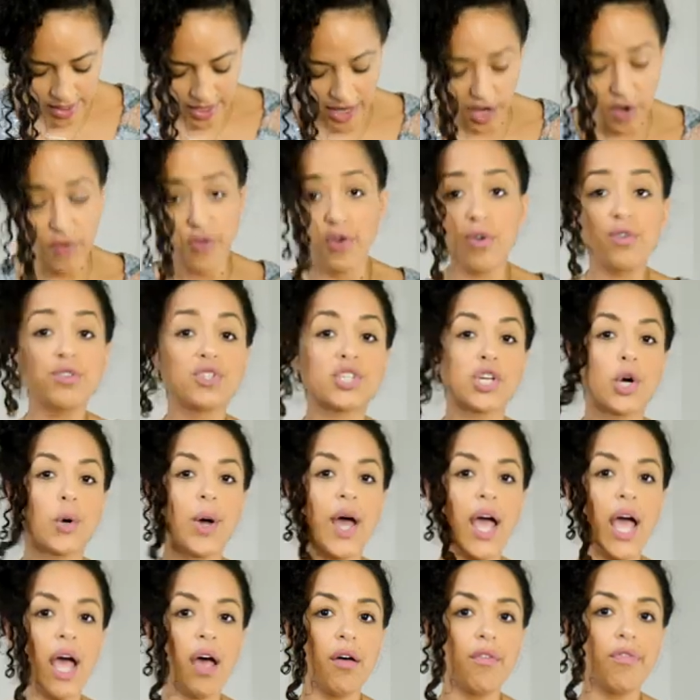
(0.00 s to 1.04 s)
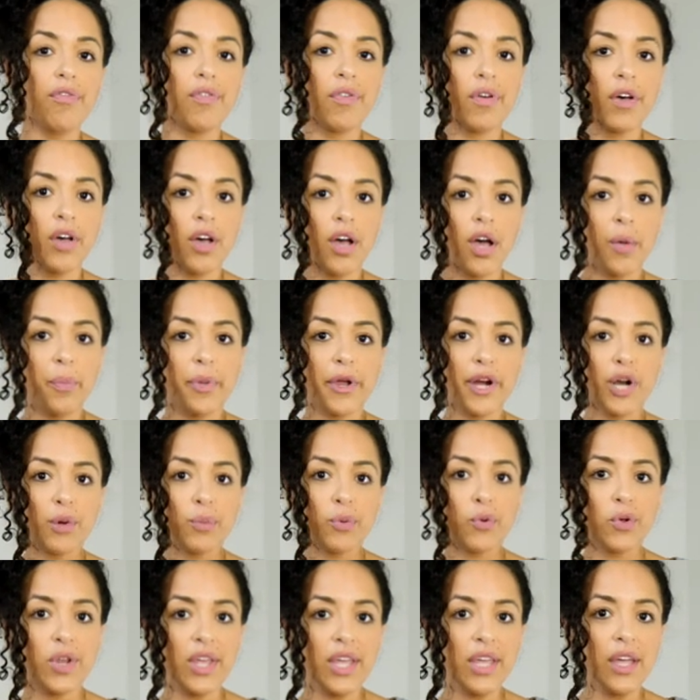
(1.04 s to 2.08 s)
If you don't have a bigger
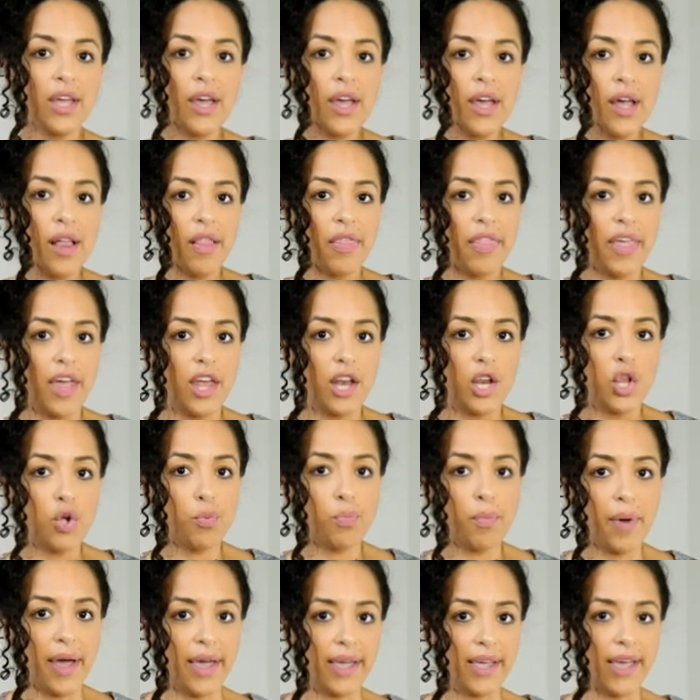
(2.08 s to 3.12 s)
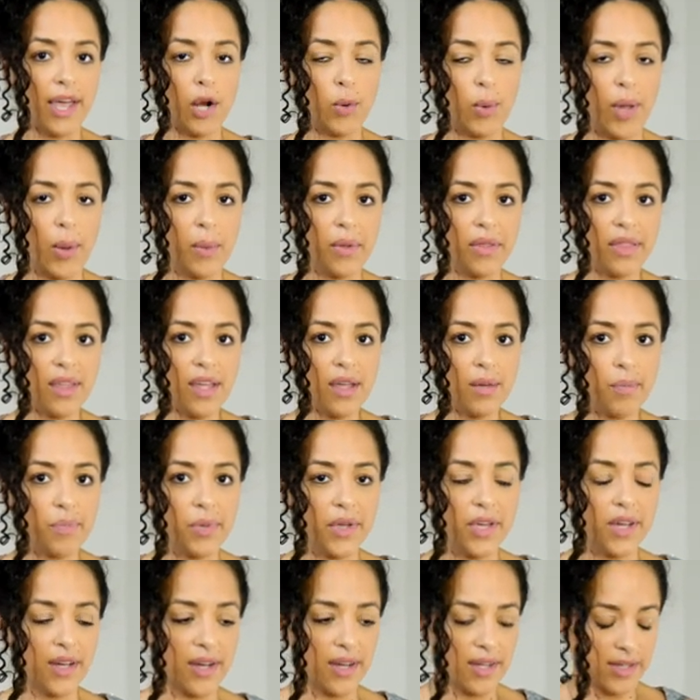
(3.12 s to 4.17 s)
booty, then you might get away with it
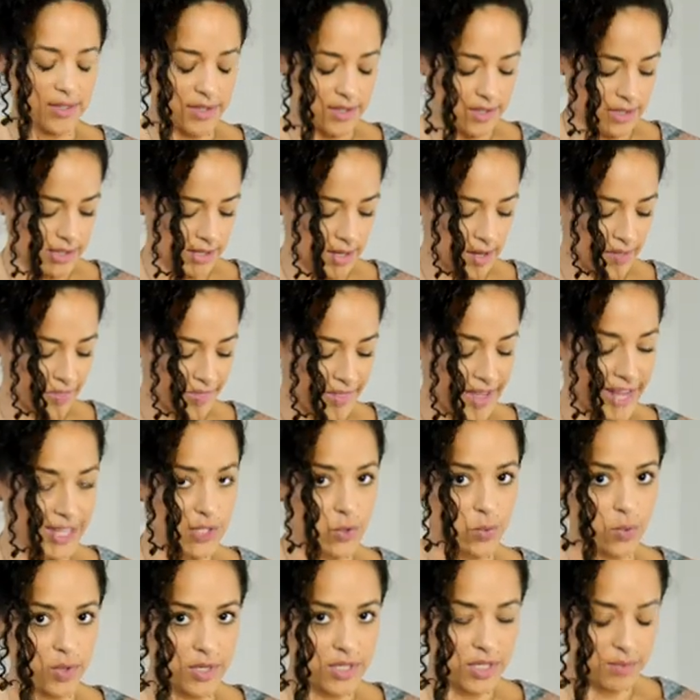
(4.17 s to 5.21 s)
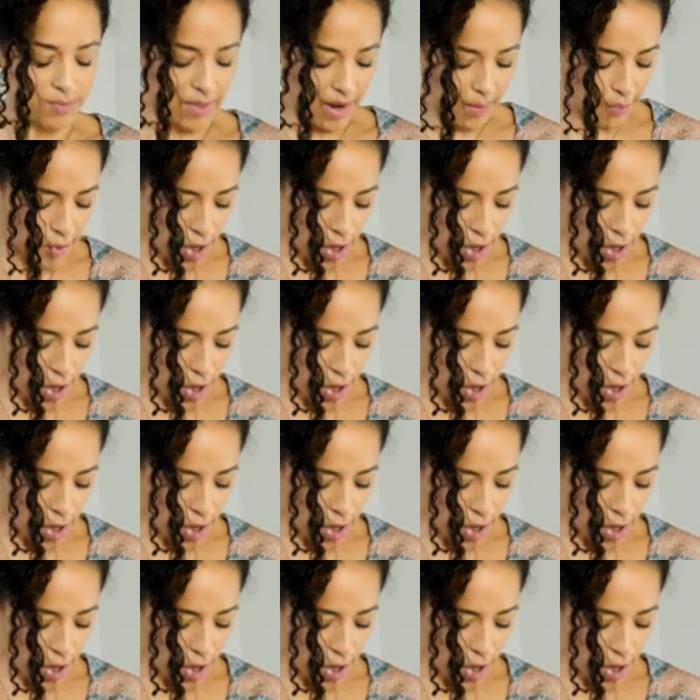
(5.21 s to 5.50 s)
because that's what's my